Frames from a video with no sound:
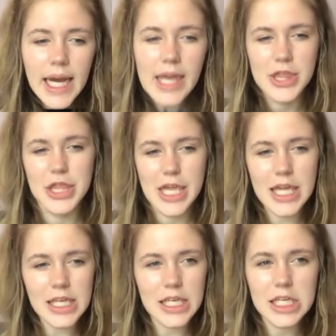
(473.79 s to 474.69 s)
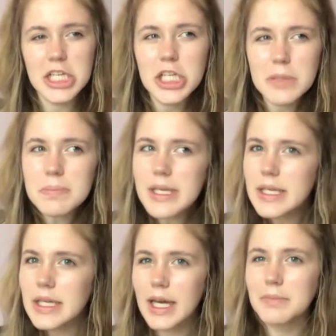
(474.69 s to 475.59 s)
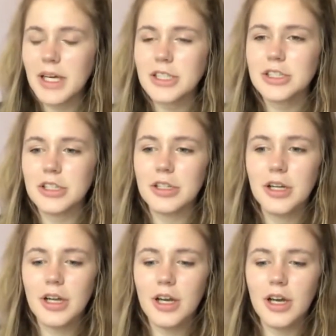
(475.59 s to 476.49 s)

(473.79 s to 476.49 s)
I think it could be. I'm not sure